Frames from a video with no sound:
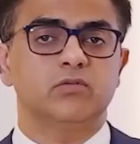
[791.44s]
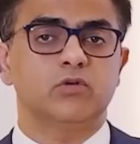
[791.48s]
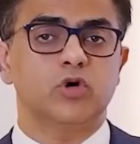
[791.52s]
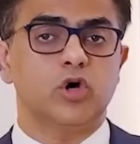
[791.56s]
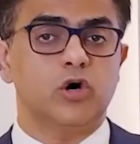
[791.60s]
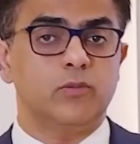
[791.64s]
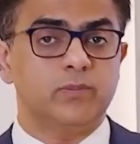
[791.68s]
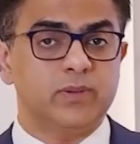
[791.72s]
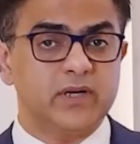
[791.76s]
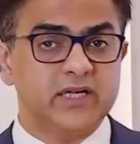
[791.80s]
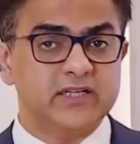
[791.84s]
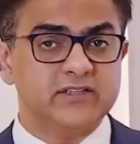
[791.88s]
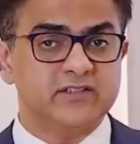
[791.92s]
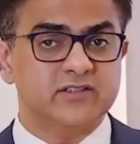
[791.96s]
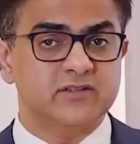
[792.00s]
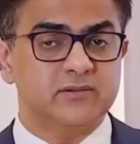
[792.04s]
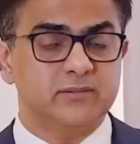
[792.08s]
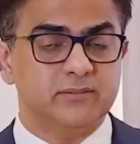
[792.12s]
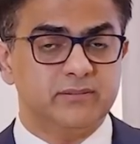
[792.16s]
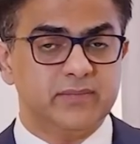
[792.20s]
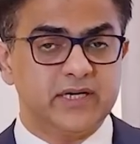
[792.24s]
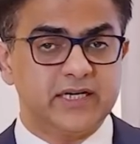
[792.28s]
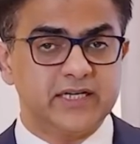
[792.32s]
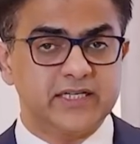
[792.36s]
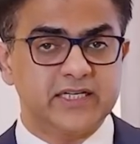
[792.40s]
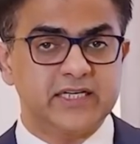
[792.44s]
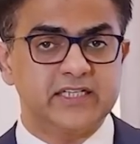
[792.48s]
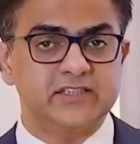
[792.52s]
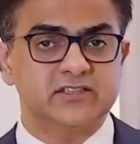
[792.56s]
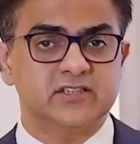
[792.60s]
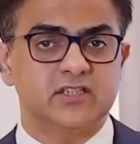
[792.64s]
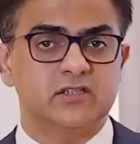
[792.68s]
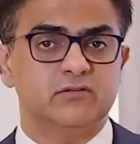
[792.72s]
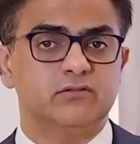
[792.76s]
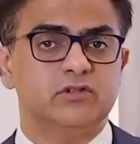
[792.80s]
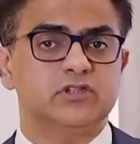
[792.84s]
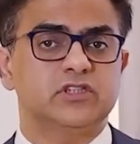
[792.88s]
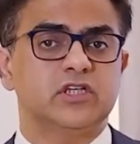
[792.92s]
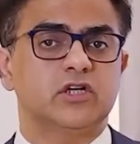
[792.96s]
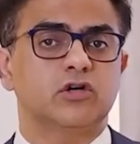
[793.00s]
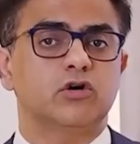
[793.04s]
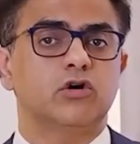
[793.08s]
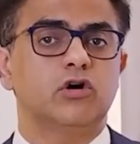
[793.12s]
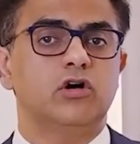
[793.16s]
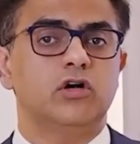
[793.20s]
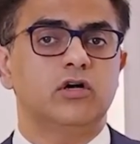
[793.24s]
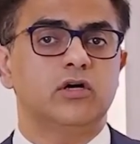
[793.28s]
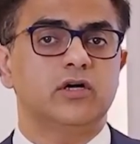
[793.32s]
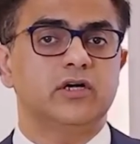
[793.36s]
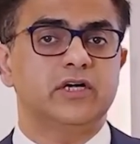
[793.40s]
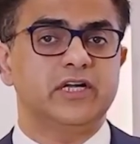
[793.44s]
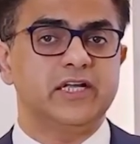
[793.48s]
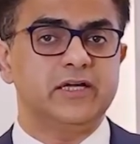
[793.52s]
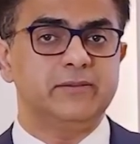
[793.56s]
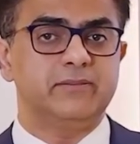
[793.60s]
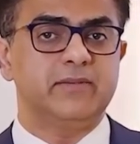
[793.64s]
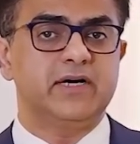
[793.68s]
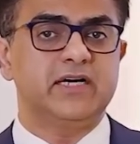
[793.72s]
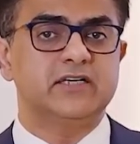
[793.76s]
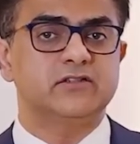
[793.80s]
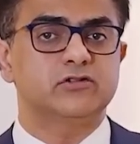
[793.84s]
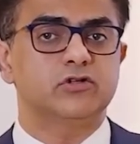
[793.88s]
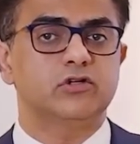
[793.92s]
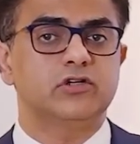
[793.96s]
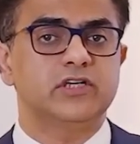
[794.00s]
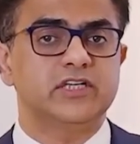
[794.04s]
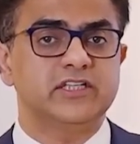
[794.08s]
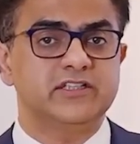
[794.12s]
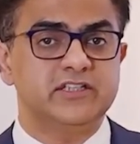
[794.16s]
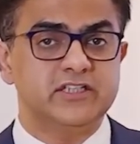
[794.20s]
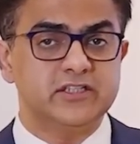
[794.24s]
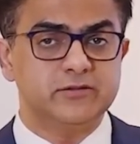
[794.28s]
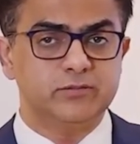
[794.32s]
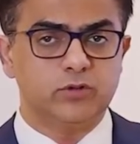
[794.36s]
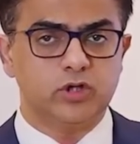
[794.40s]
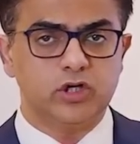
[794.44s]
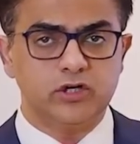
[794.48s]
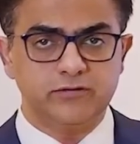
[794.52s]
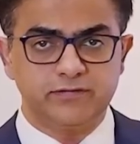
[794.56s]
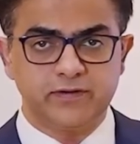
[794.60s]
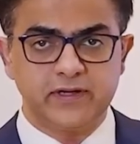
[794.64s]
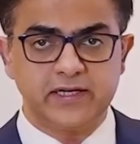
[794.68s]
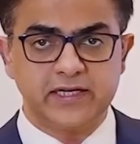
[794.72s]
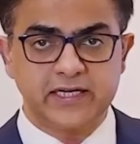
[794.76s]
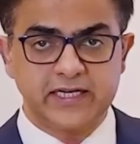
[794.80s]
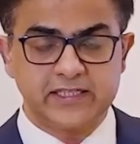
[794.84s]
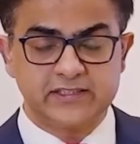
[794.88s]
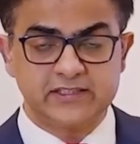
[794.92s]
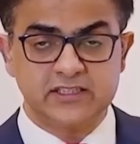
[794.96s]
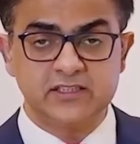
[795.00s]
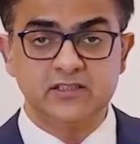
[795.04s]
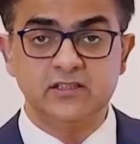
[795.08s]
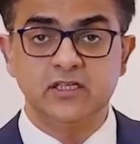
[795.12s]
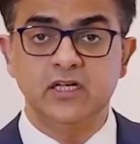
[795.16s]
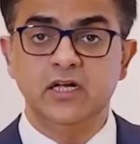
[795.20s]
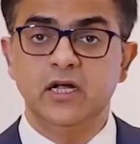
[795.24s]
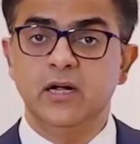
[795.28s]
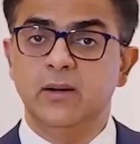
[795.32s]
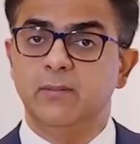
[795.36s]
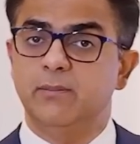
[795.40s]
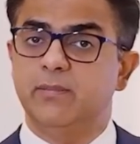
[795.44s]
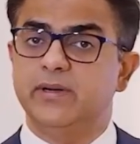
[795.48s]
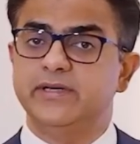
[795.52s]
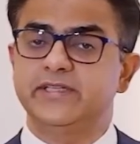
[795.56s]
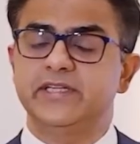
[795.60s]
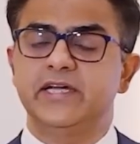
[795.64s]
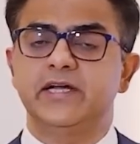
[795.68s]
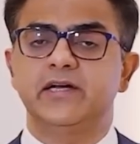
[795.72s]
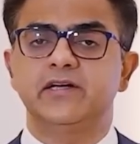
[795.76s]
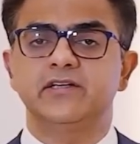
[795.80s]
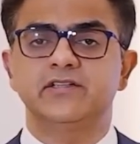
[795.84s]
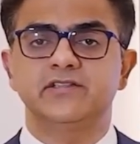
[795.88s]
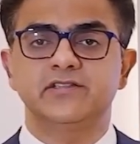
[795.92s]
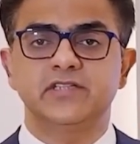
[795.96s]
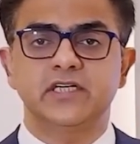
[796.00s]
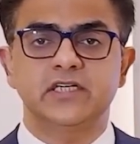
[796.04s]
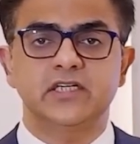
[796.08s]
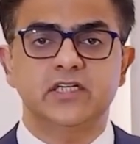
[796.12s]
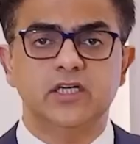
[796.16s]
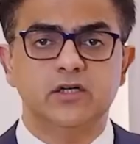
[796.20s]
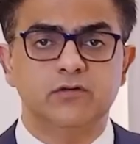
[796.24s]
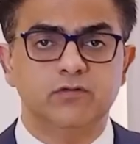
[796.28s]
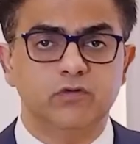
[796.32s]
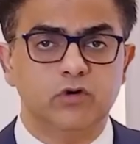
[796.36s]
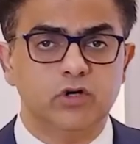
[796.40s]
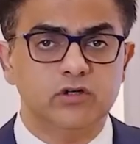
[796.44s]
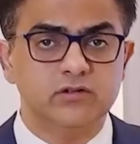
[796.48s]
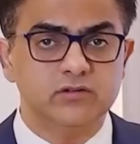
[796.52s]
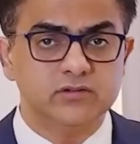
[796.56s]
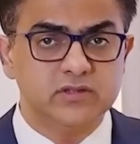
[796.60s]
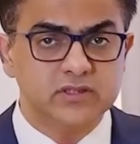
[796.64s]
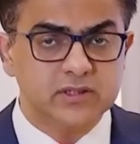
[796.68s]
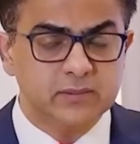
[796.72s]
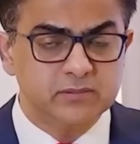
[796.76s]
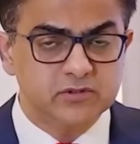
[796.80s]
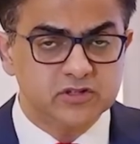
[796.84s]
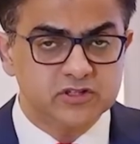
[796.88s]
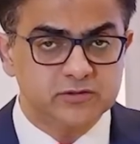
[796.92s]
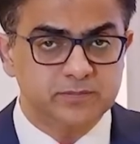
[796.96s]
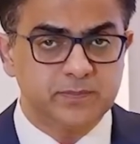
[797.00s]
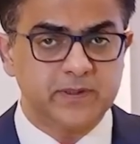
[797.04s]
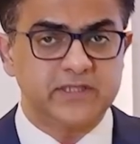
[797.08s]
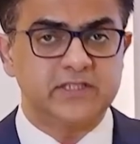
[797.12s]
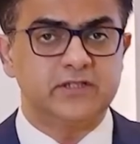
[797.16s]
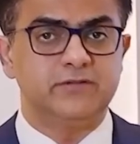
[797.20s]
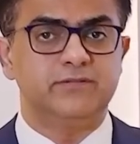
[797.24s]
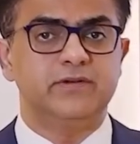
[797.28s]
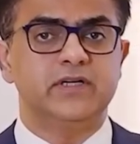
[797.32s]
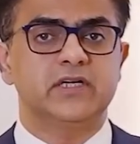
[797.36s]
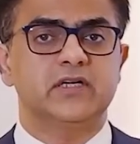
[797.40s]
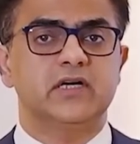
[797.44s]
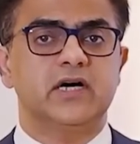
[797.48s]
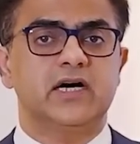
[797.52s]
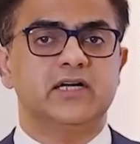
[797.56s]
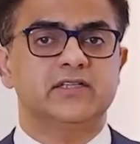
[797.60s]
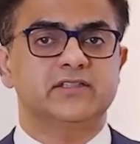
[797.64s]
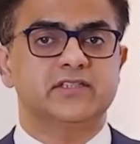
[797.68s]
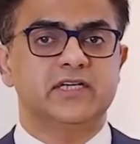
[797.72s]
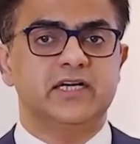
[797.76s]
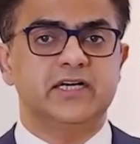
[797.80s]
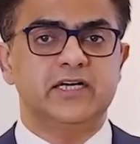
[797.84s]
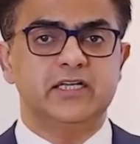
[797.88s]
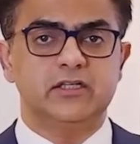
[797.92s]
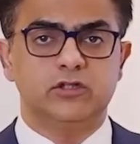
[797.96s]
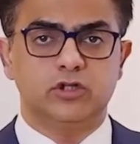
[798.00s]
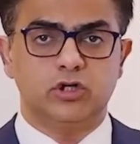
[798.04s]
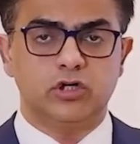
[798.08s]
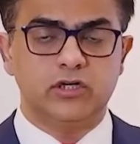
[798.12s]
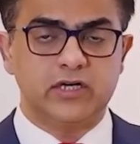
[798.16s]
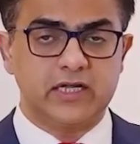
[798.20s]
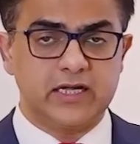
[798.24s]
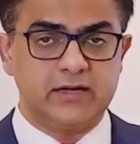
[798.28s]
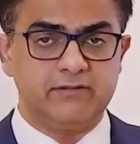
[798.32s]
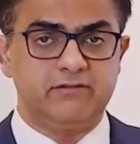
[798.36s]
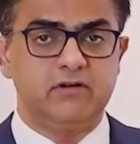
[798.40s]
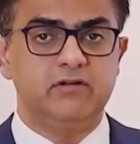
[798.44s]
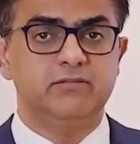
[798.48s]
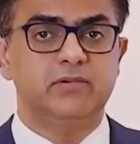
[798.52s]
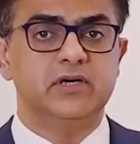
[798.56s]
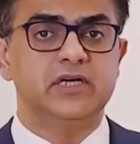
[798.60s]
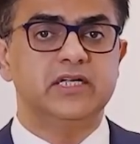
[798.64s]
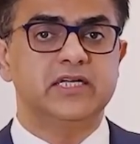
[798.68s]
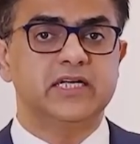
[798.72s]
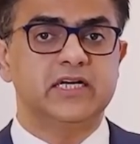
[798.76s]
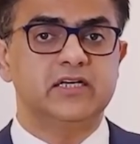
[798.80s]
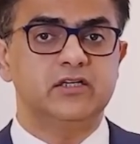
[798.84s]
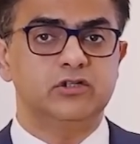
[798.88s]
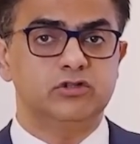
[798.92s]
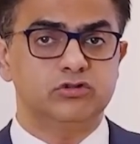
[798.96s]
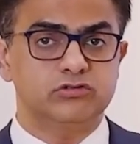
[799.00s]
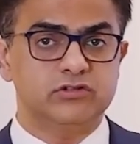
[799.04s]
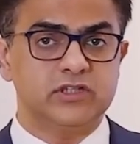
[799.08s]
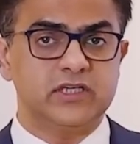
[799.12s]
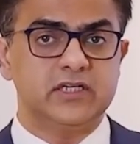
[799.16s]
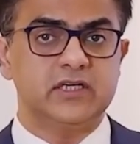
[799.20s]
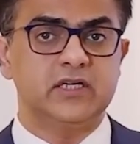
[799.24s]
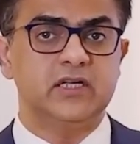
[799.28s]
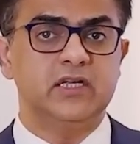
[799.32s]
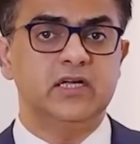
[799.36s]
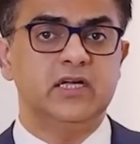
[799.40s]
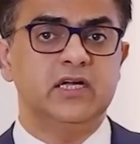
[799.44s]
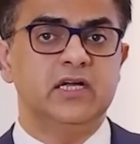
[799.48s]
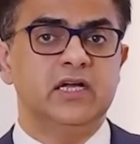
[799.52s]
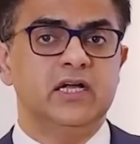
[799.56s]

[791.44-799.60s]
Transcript: complex medication which are called DMARDs or disease modifying agents, but they are restricted from some specific arthritis. Not everybody can use it.